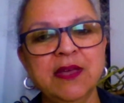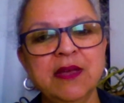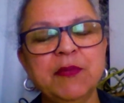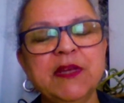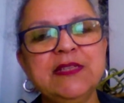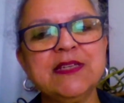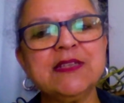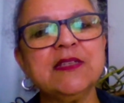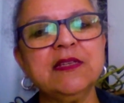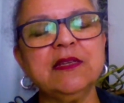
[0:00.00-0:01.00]
but it
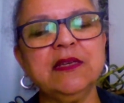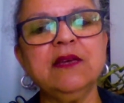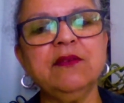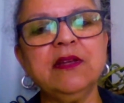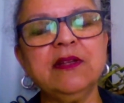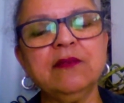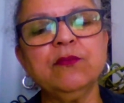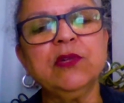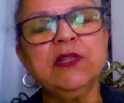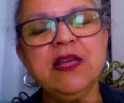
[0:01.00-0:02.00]

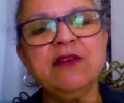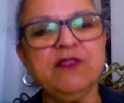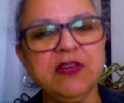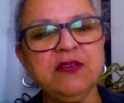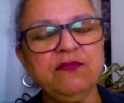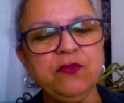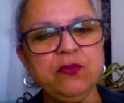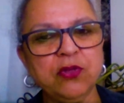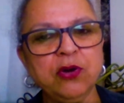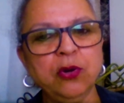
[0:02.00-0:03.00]
will never give you
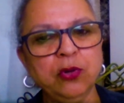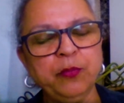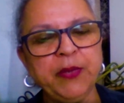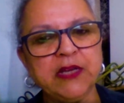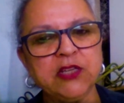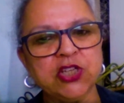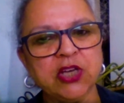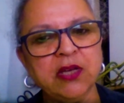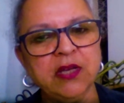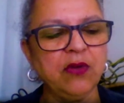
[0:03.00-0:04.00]
the whole
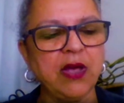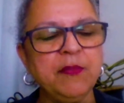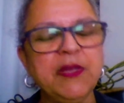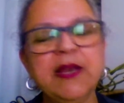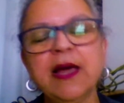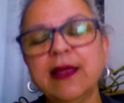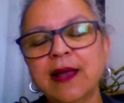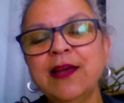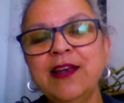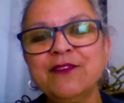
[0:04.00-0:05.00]
picture. I mean,
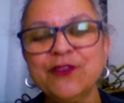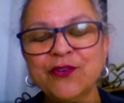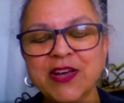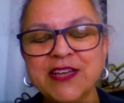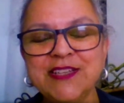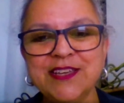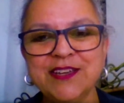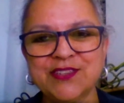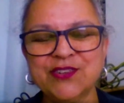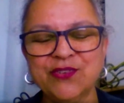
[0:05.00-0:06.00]
I love your idea.
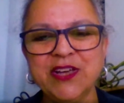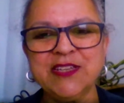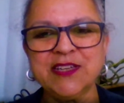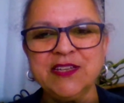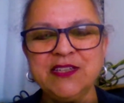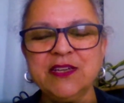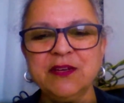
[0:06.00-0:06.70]
It's a great idea,